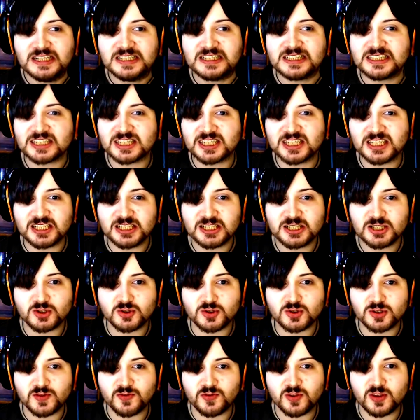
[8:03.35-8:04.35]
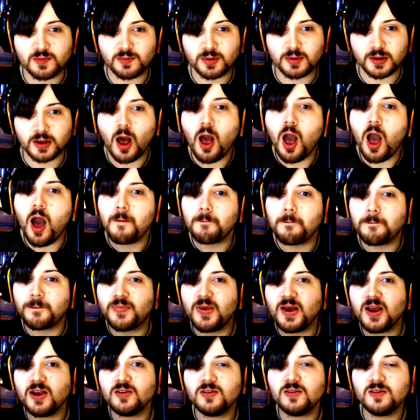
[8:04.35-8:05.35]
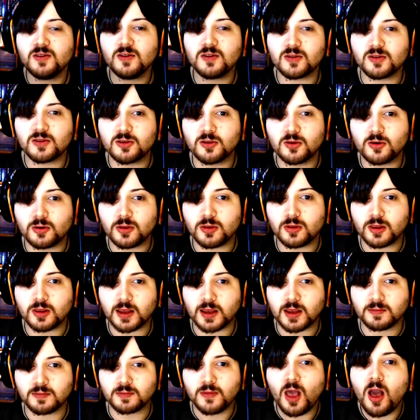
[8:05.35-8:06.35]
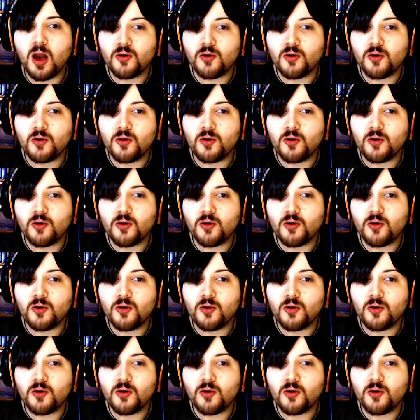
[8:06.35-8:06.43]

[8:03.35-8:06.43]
It kind of drifts a bit. There's a snow land.